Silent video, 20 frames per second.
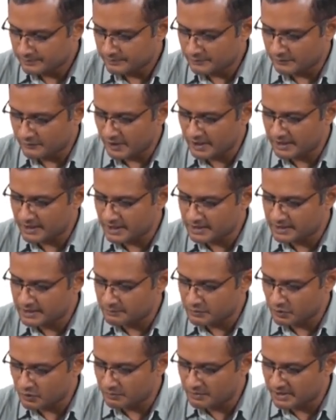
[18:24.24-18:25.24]
One that the
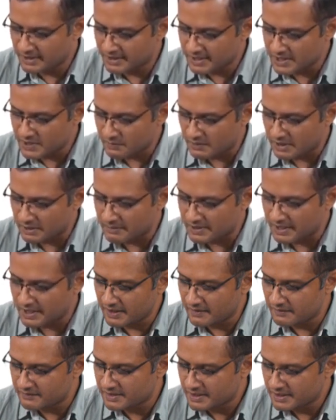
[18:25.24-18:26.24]
probability is well
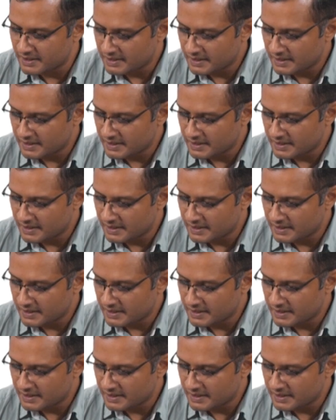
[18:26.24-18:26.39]
behaved,